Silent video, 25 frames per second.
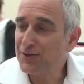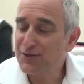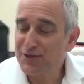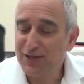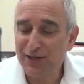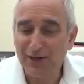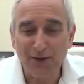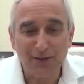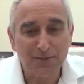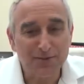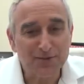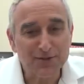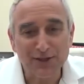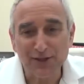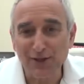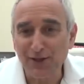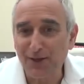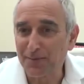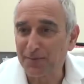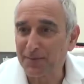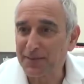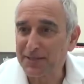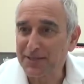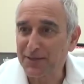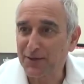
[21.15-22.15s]
Shalom,
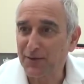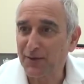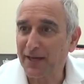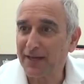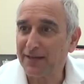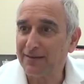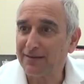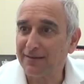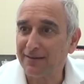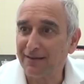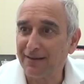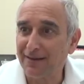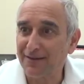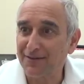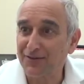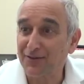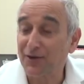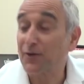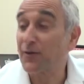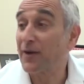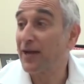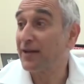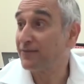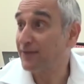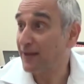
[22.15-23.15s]
shalom. It's great. It's a
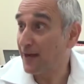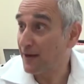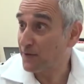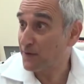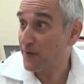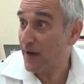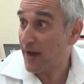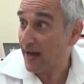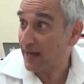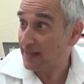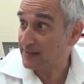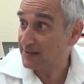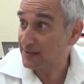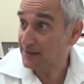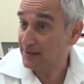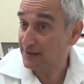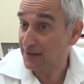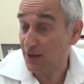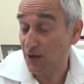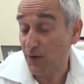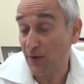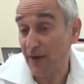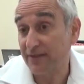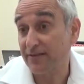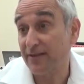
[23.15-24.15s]
great day for us,
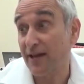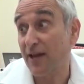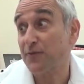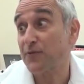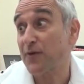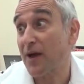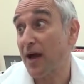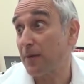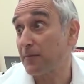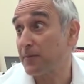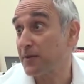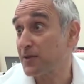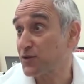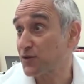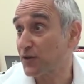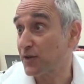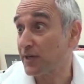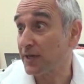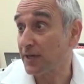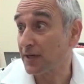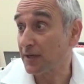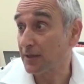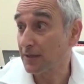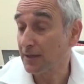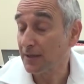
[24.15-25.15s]
a great day for Am
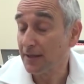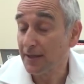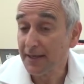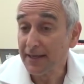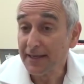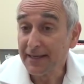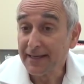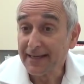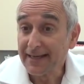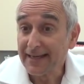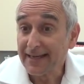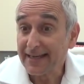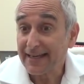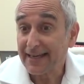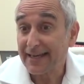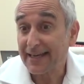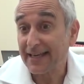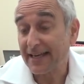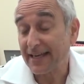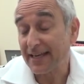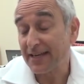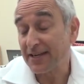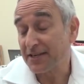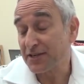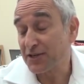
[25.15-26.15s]
Yisrael.
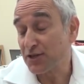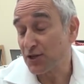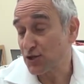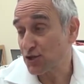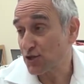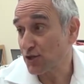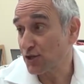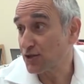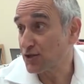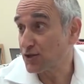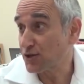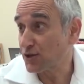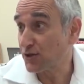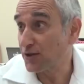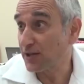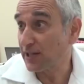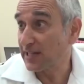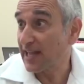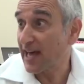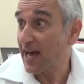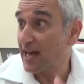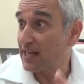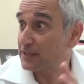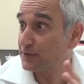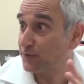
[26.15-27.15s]
In addition to the
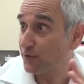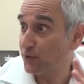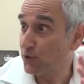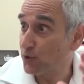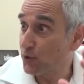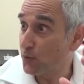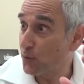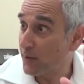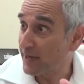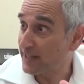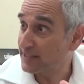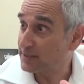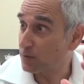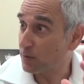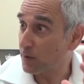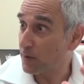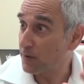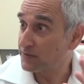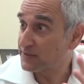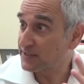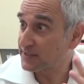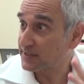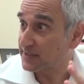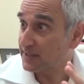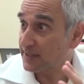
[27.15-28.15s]
last few weeks that
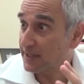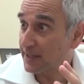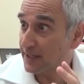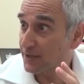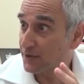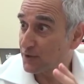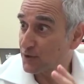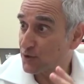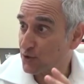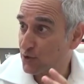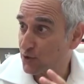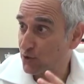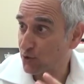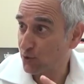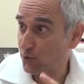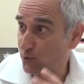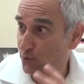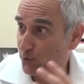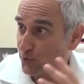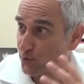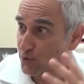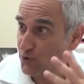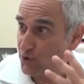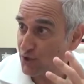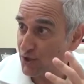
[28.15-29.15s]
we've seen
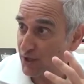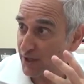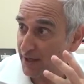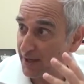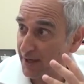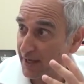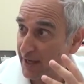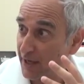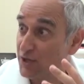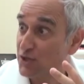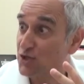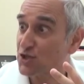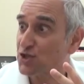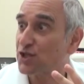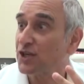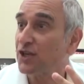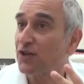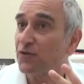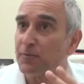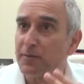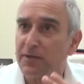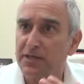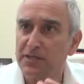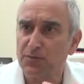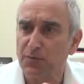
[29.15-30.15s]
huge
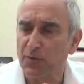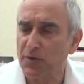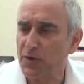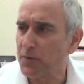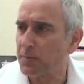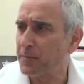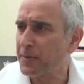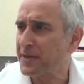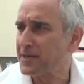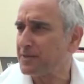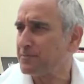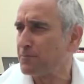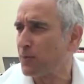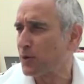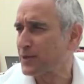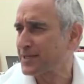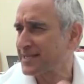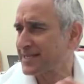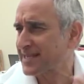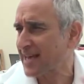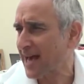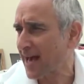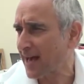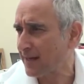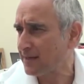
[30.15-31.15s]
achievements, whether it be the
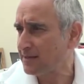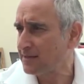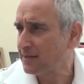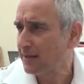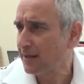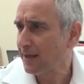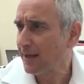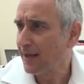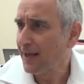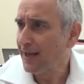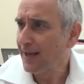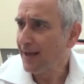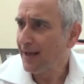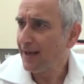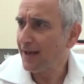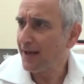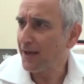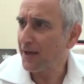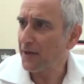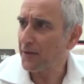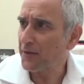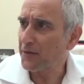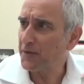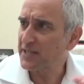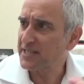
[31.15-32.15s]
Mossad,
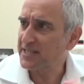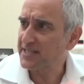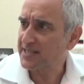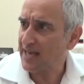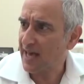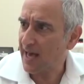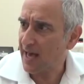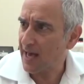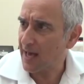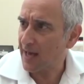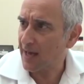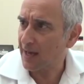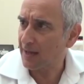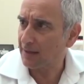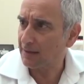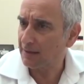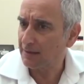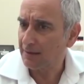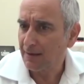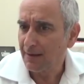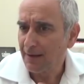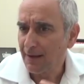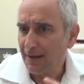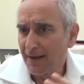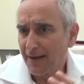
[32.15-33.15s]
the
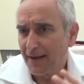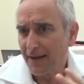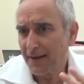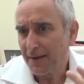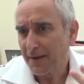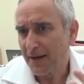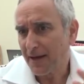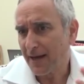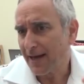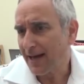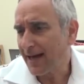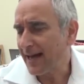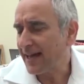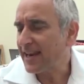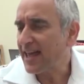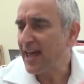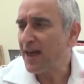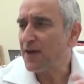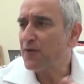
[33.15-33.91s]
Tzahal, at